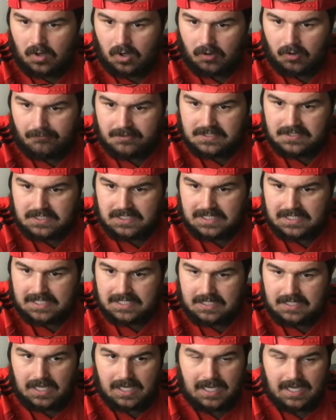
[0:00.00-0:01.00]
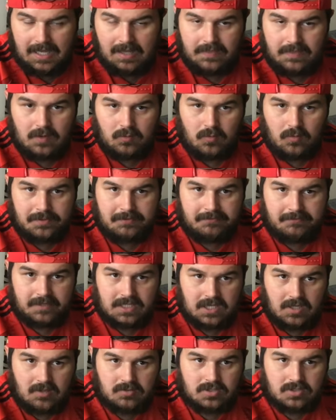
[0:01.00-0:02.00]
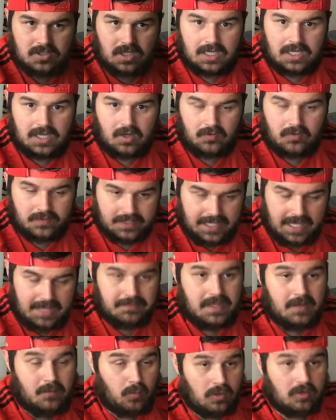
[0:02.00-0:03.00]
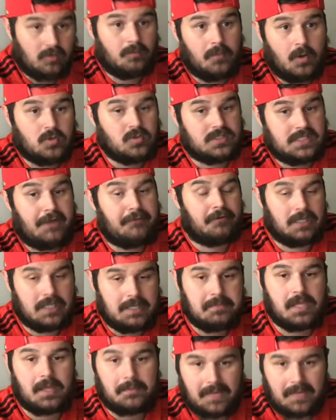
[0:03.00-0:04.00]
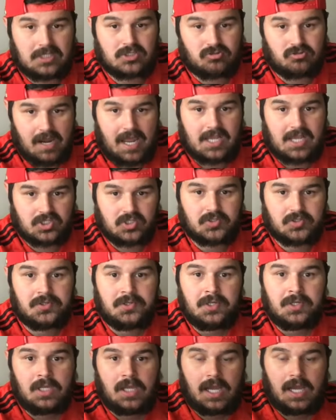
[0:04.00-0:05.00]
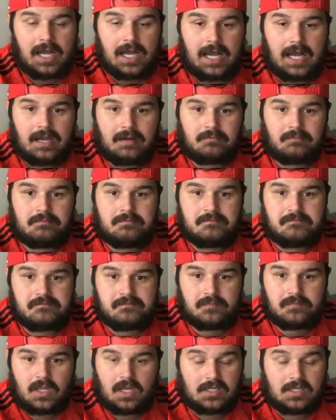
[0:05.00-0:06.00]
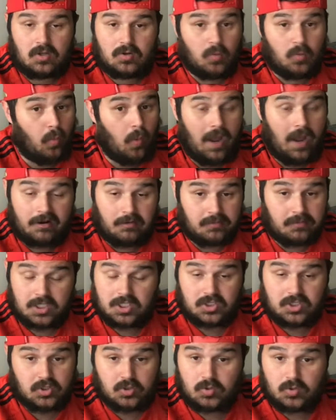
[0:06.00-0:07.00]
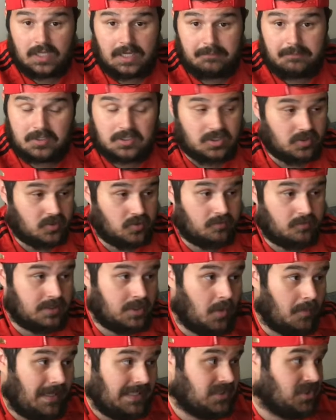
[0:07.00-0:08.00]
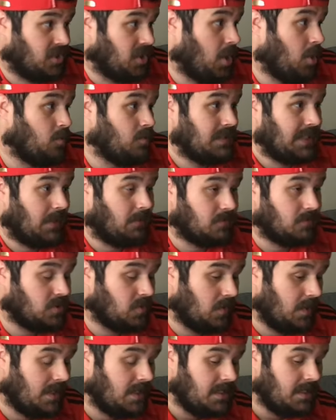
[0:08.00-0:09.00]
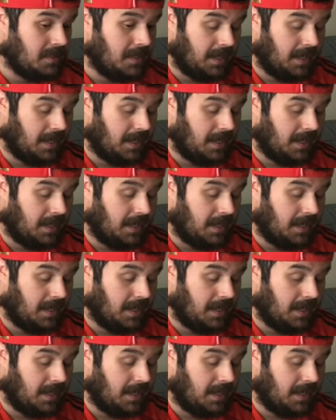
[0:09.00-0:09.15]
Obviously, there will be videos on the game. There will most definitely be a match reaction. I don't know where I'm going to do that because I normally go back to the hotel and do it.